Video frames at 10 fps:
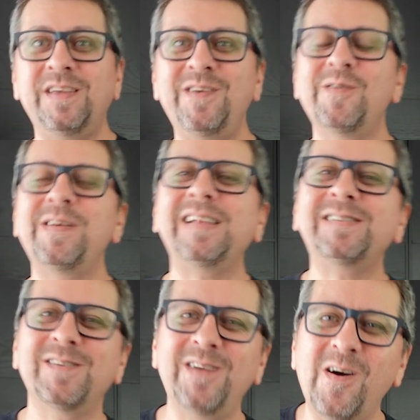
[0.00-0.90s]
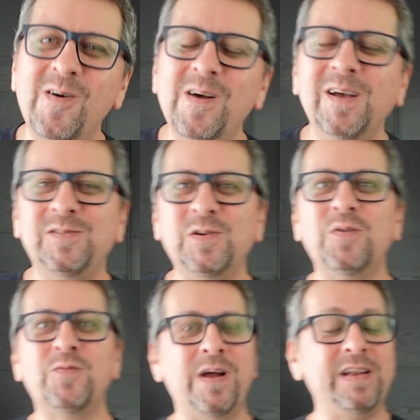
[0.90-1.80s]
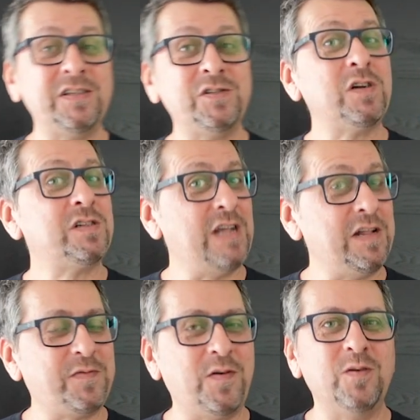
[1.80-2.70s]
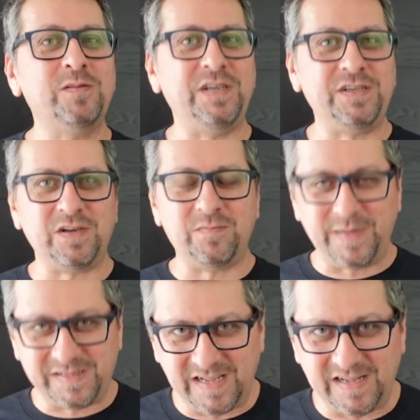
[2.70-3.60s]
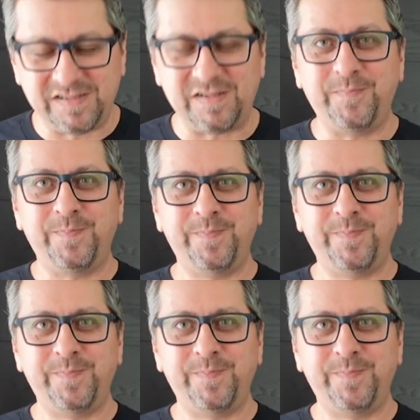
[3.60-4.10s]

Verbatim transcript: you need to know to run a successful t-shirt business.